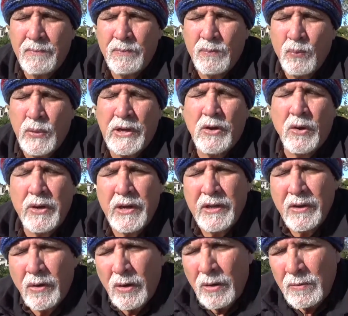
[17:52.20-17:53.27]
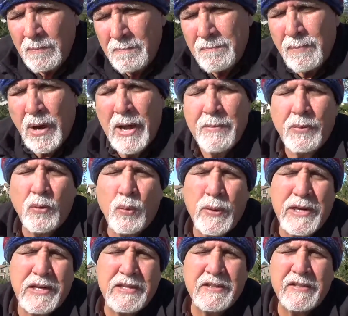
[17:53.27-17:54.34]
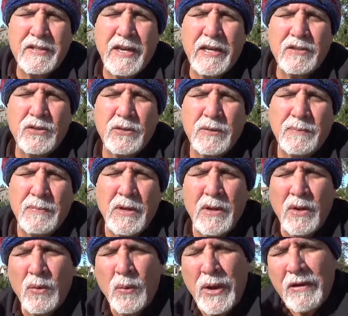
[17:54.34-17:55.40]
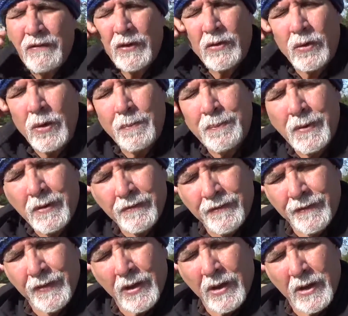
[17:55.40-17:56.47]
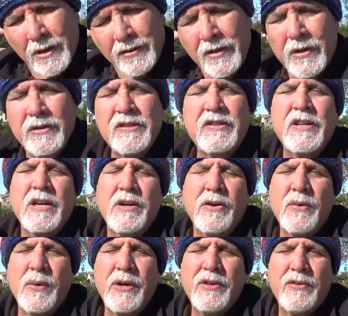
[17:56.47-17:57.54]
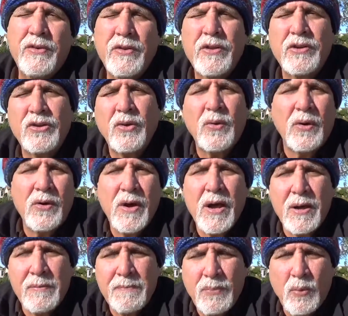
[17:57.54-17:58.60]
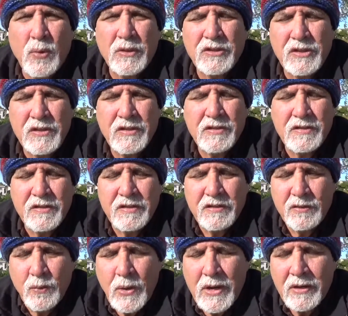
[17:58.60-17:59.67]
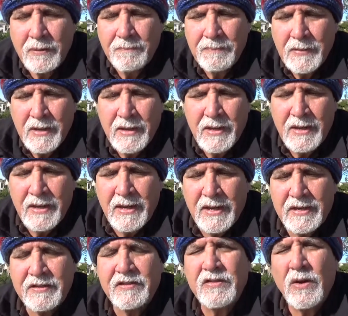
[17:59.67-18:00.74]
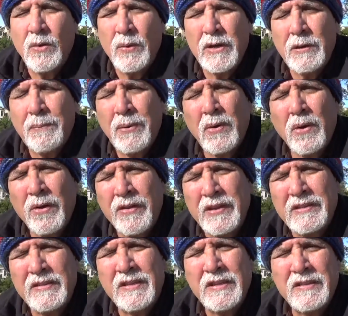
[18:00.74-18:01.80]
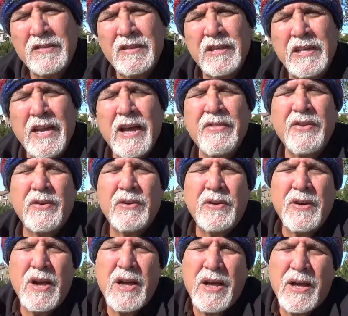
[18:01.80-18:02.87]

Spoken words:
regarding our Bible reading schedule. We have a group of those that are going through the Torah portions as well. And so when you put all these things together,